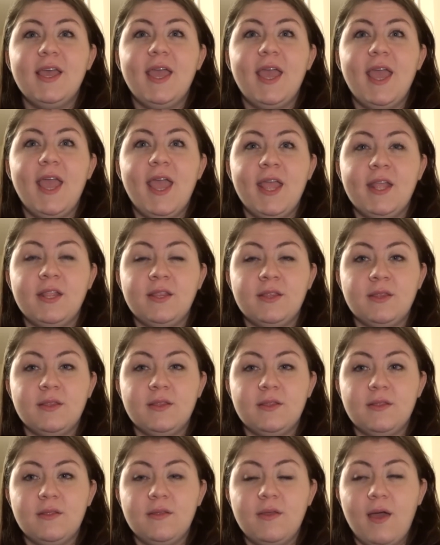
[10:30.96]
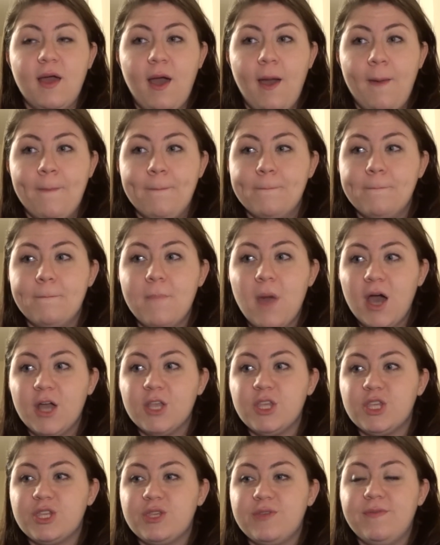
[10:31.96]
in a
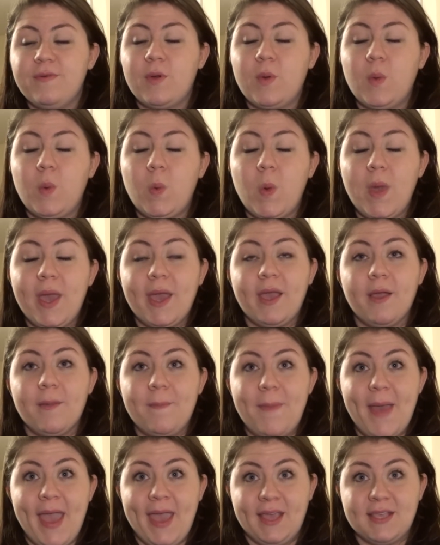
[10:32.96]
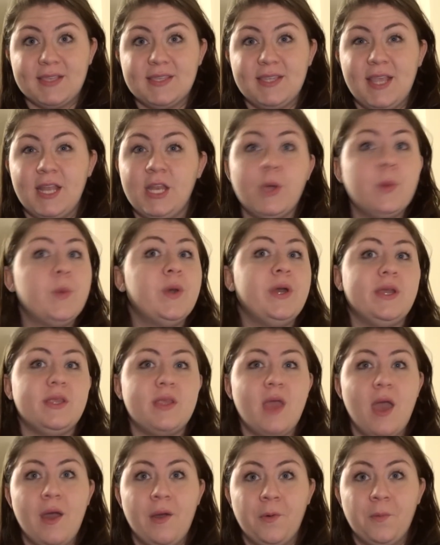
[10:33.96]
much quicker pace than you would at
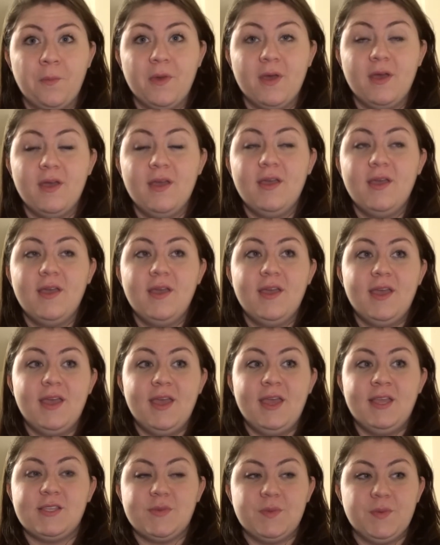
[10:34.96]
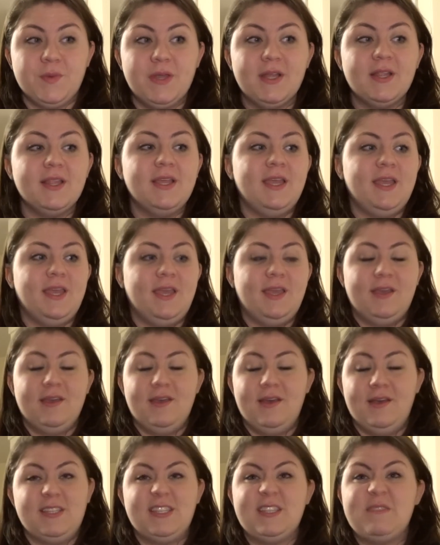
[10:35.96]
home. It's really
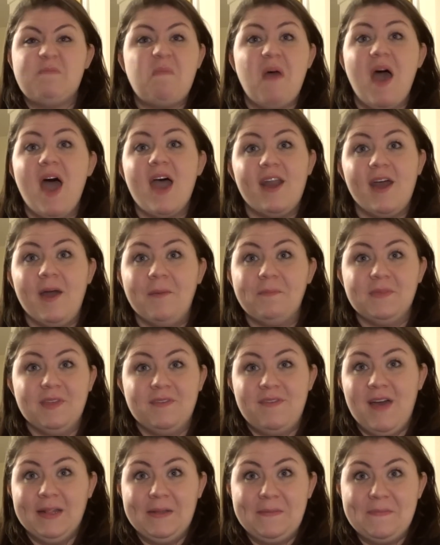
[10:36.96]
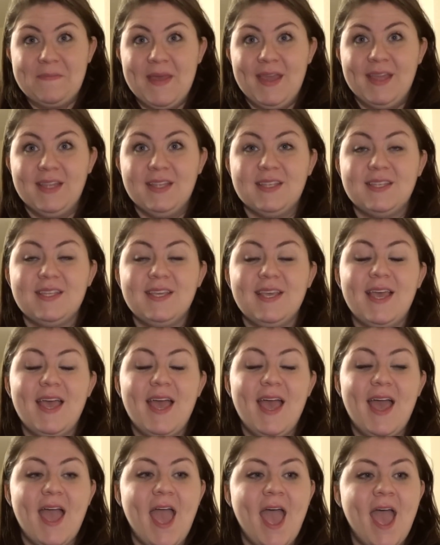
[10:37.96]
a sped up development,
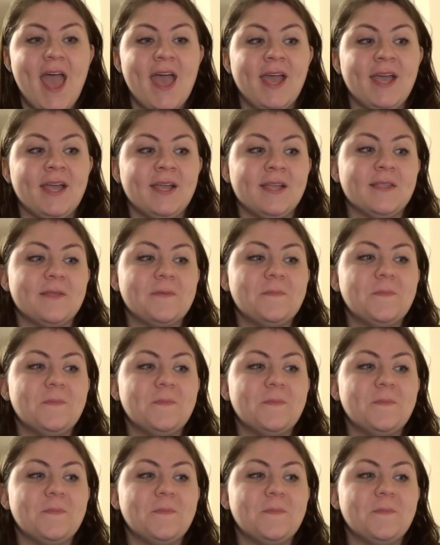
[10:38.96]
and